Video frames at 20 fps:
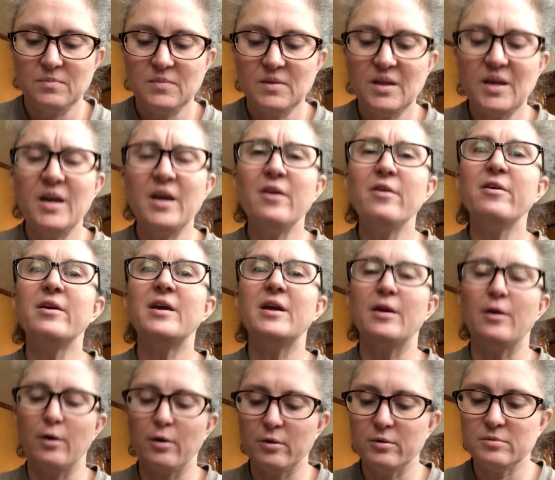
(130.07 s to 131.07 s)
"Hear,
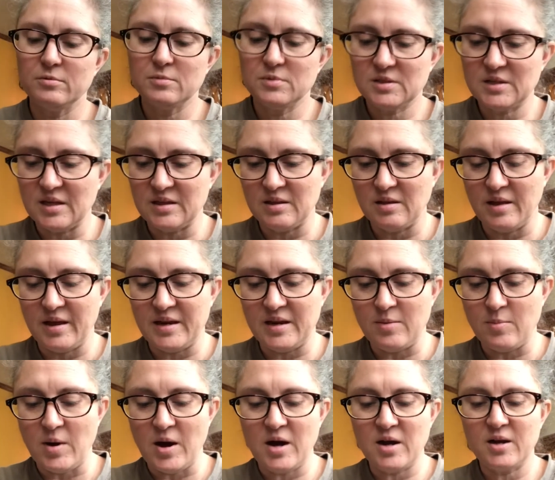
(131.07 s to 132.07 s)
hear," said the
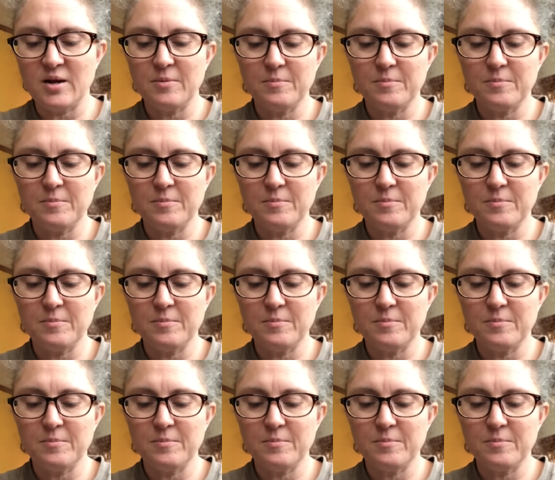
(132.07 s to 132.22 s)
ladybug.